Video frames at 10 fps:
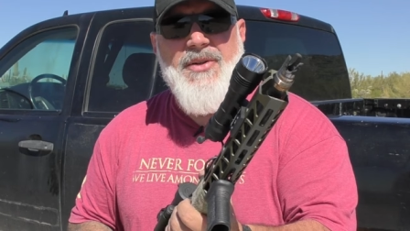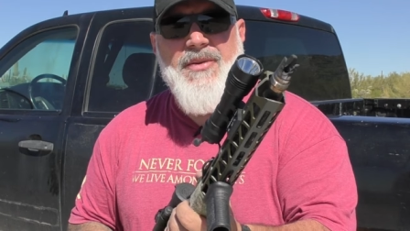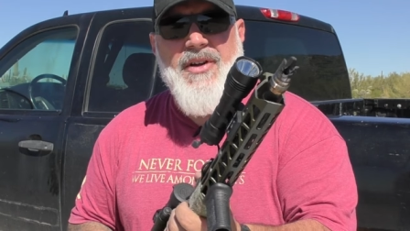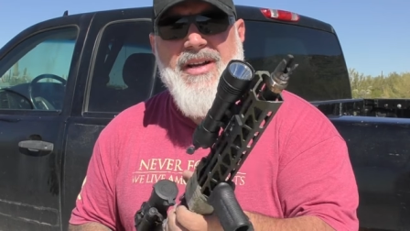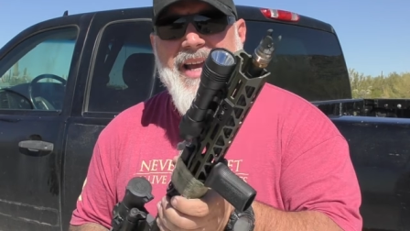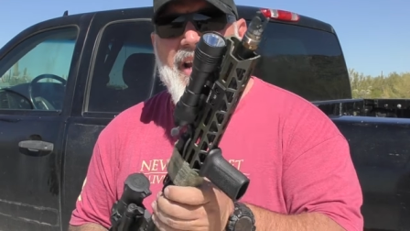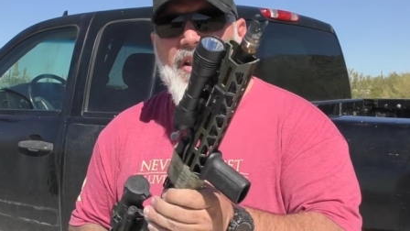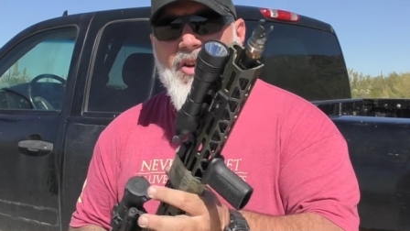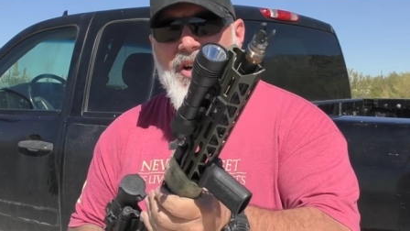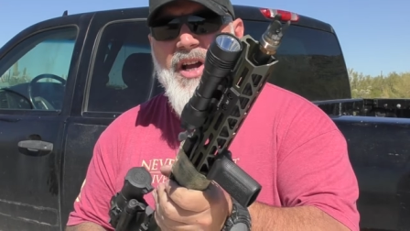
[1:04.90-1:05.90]
to their
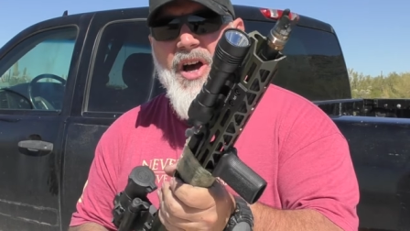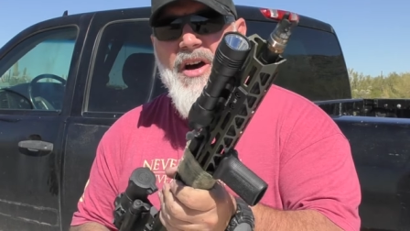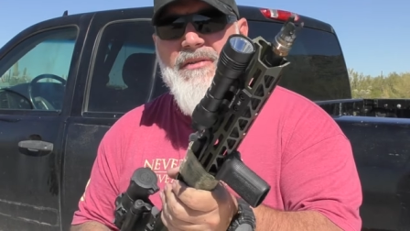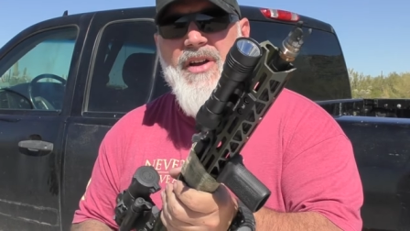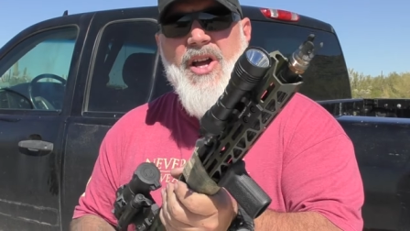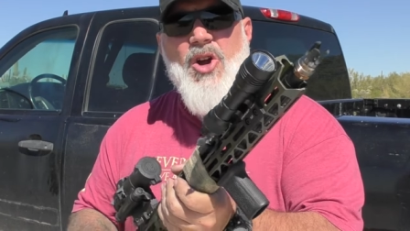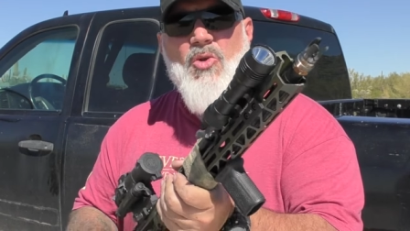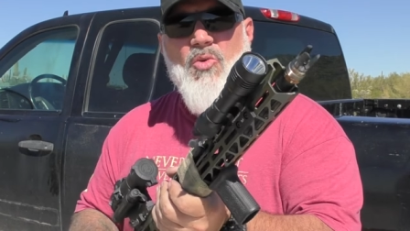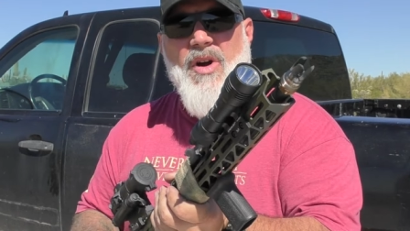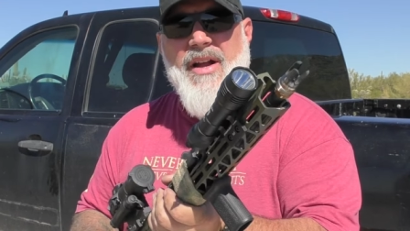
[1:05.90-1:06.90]
catalog of
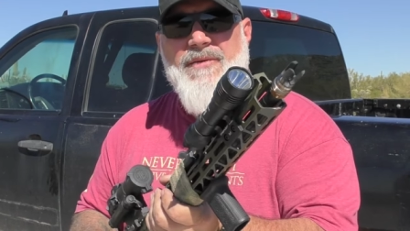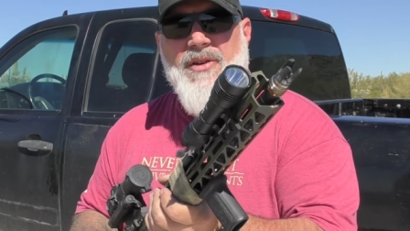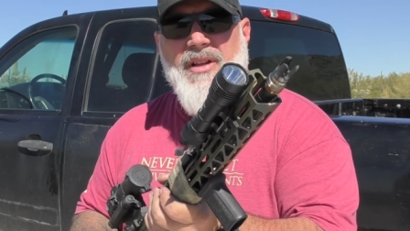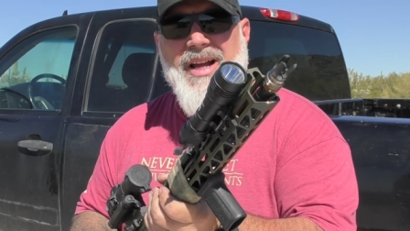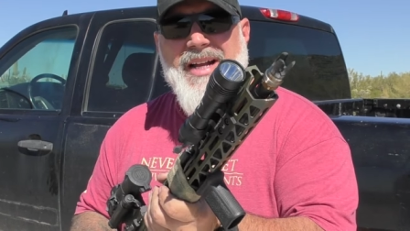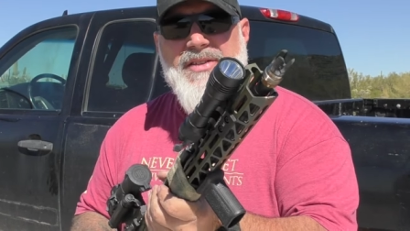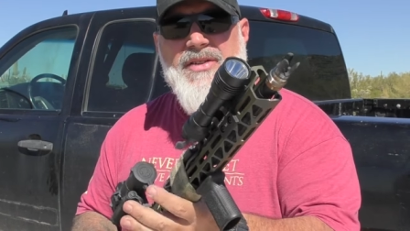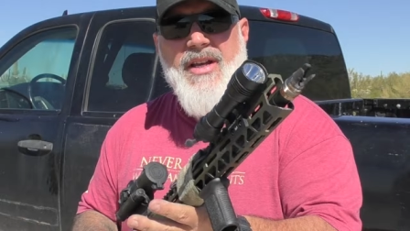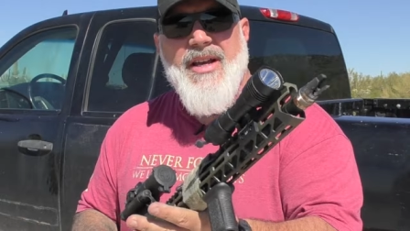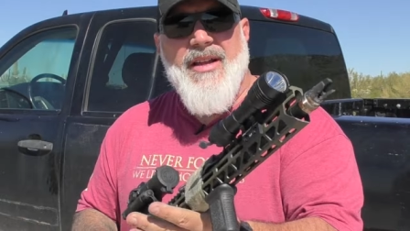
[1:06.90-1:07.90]
rifle lights,